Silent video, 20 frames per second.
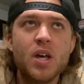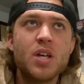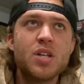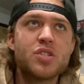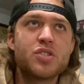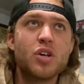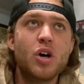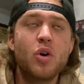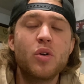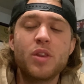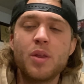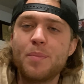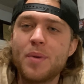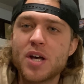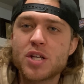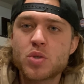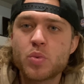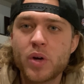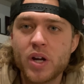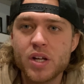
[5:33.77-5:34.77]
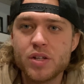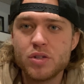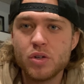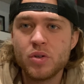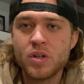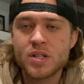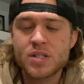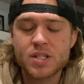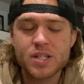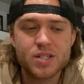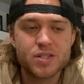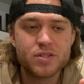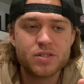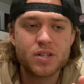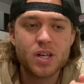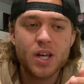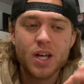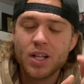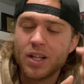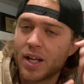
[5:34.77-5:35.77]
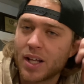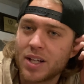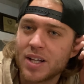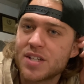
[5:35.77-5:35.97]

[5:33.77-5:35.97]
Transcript: So the best way to do this is, like,